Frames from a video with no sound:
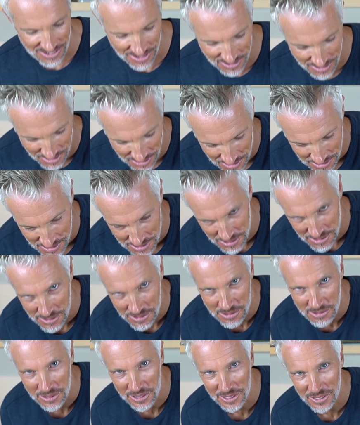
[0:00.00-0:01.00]

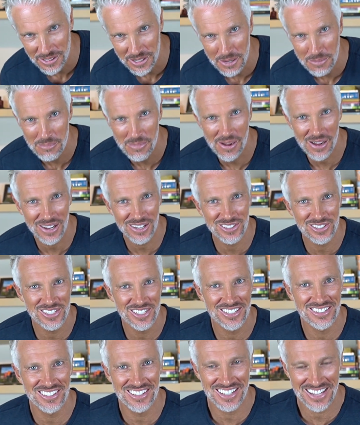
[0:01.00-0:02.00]
Oh, we're
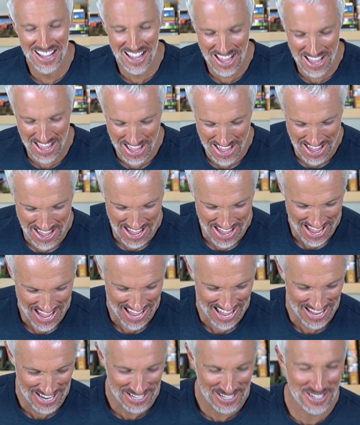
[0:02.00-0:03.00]
unboxing today.
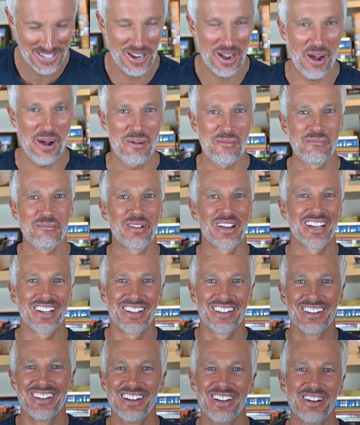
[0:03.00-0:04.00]
Tom
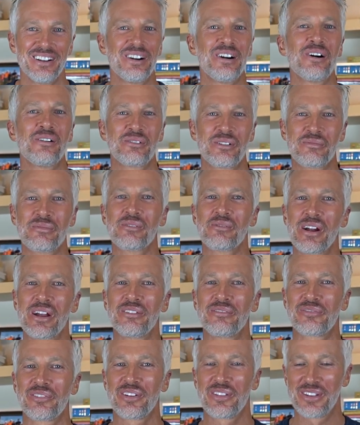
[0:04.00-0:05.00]
Bihn. Oh, we've been
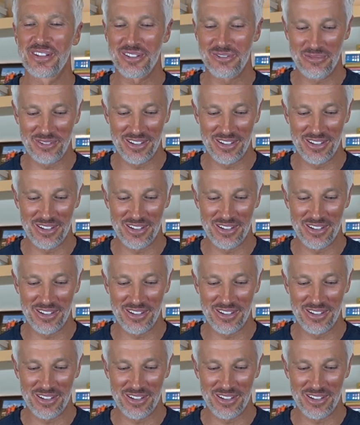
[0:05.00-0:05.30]
waiting for this